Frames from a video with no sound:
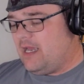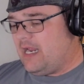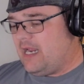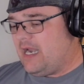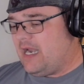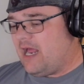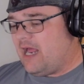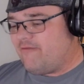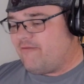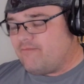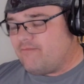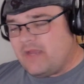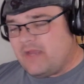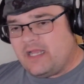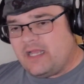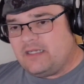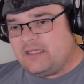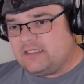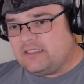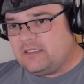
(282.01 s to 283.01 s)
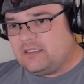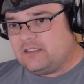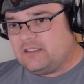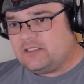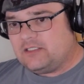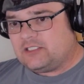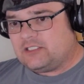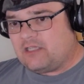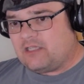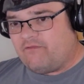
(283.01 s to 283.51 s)
And I've met
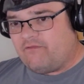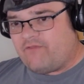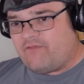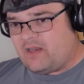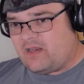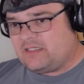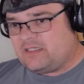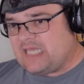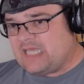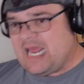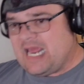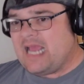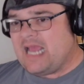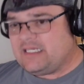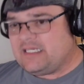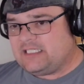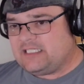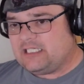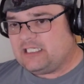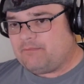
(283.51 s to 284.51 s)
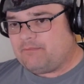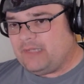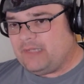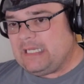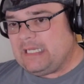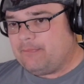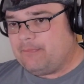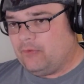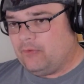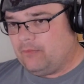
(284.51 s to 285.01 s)
some fantastic
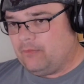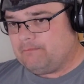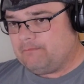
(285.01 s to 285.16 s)
people,